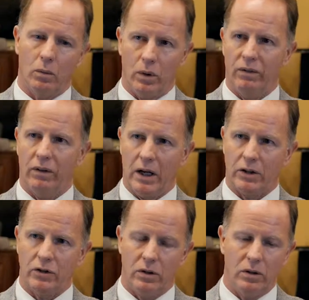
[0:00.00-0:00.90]

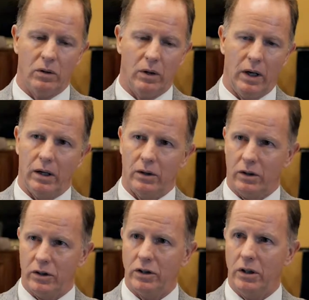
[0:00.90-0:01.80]
reflexed to
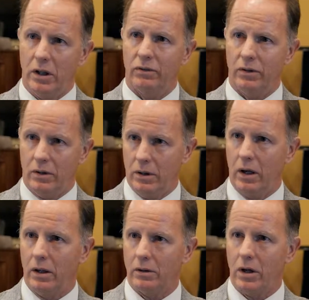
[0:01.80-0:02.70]
the C. diff
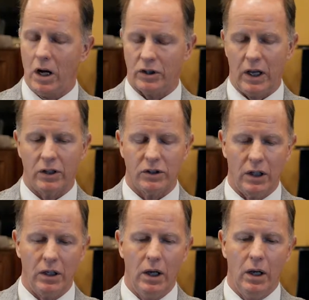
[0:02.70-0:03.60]
tox
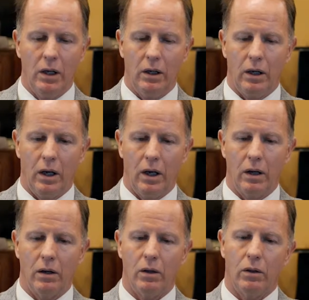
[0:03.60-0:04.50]
assay.
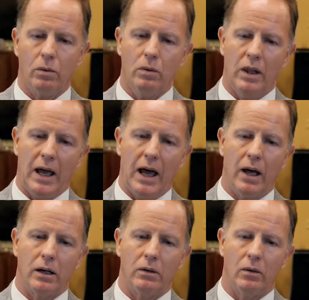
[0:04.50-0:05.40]
And through
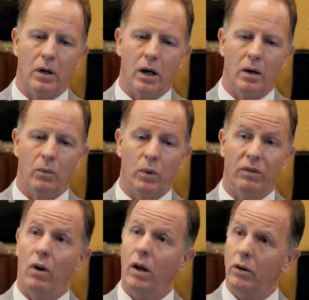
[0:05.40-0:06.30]
that, we
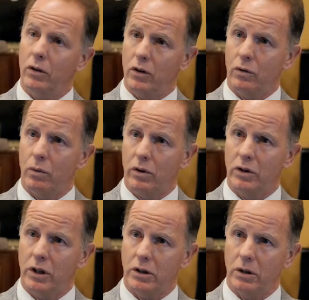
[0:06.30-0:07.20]
followed this through the
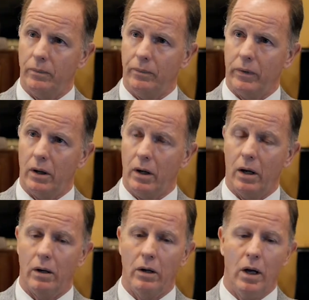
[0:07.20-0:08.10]
system.
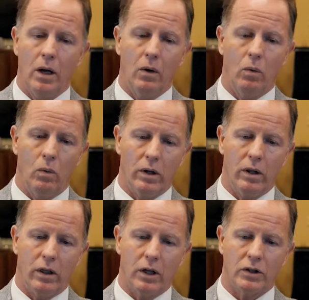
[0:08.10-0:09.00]
And one of
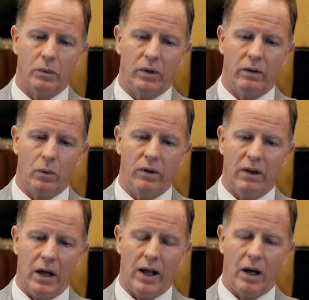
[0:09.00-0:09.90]
the things that we
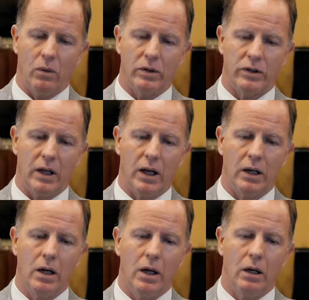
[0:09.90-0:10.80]
found out was
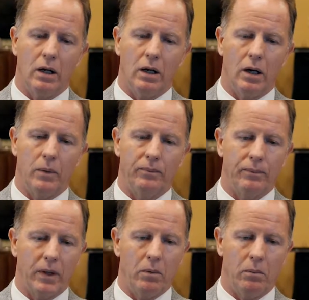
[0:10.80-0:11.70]
that
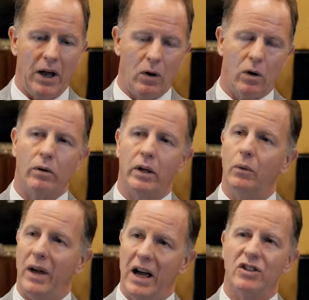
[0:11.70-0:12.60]
by ordering
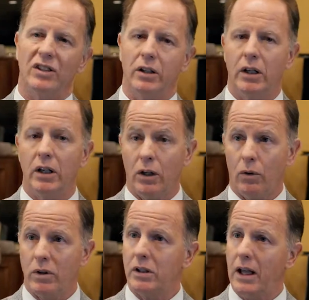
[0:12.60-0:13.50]
it, we actually did increase